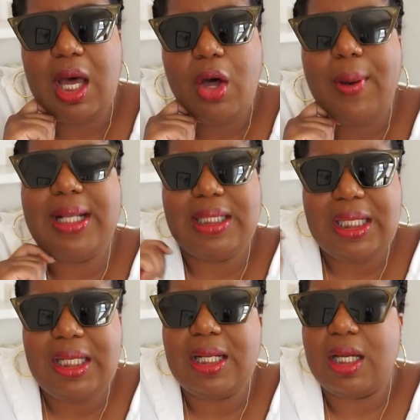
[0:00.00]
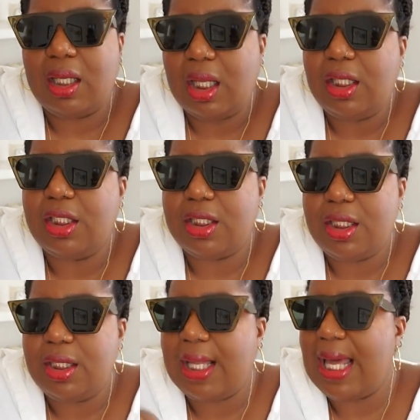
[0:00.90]
oh, I need a, a
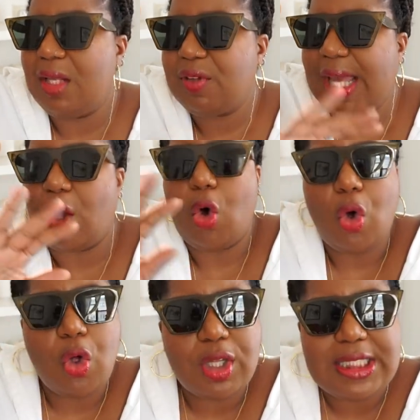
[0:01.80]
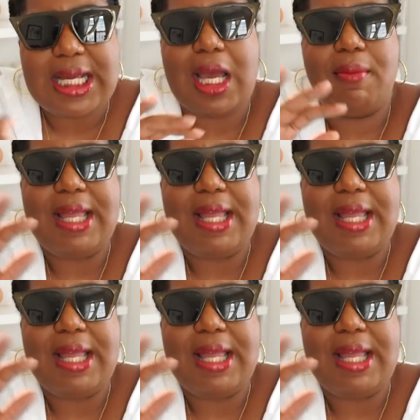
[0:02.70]
good kind of like all the time,